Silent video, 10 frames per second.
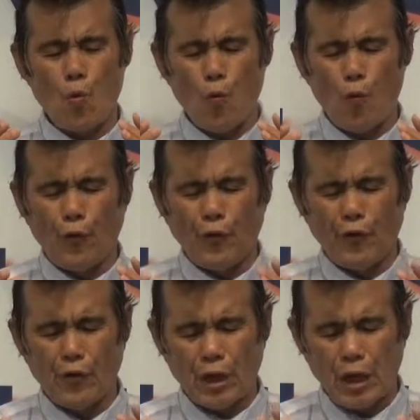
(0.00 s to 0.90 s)

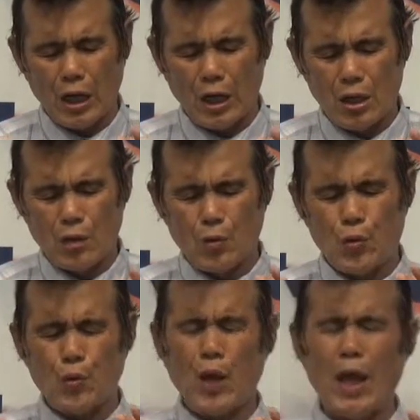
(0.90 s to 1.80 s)
who, uh,
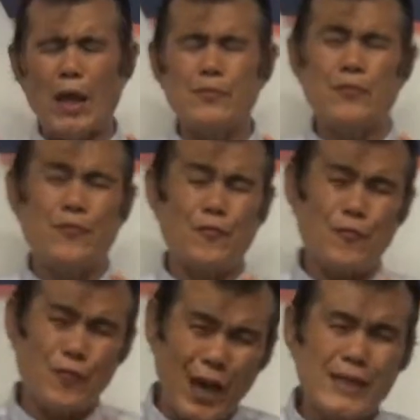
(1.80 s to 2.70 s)
who have
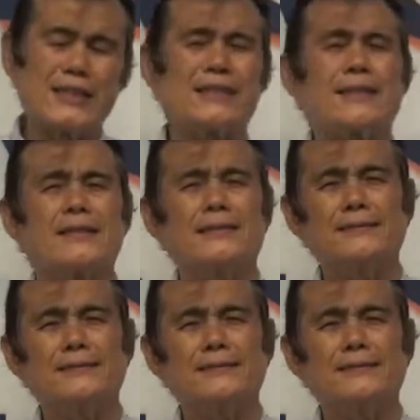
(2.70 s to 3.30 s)
faith.